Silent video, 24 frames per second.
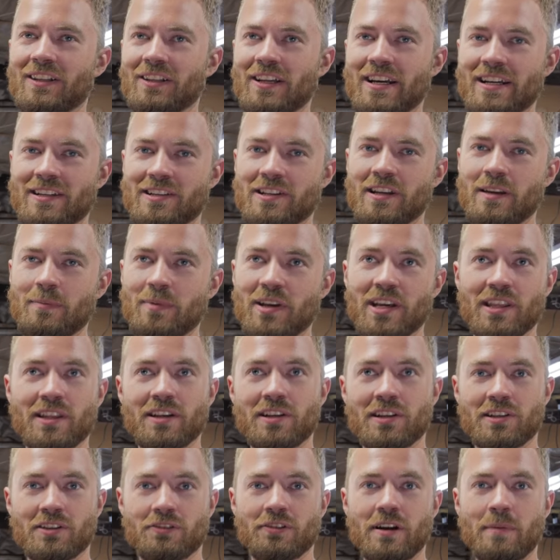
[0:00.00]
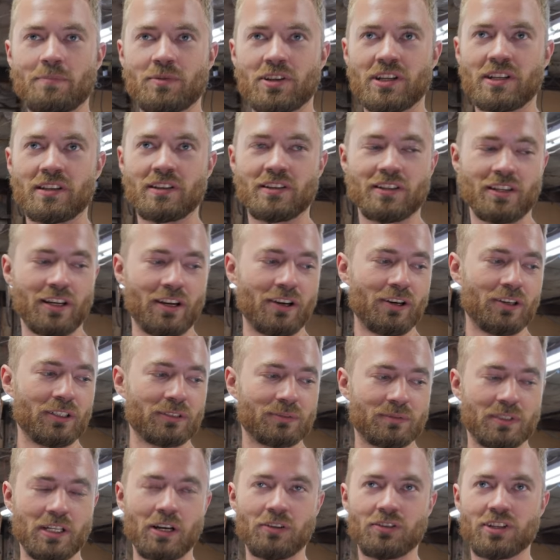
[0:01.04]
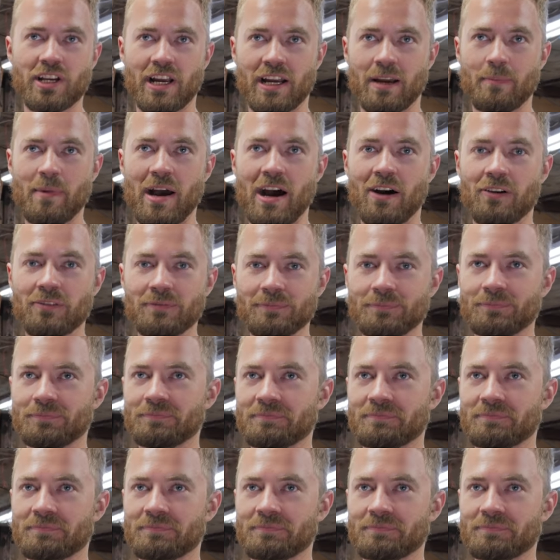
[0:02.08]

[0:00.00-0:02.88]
The link's gonna be in the description, so go check them out.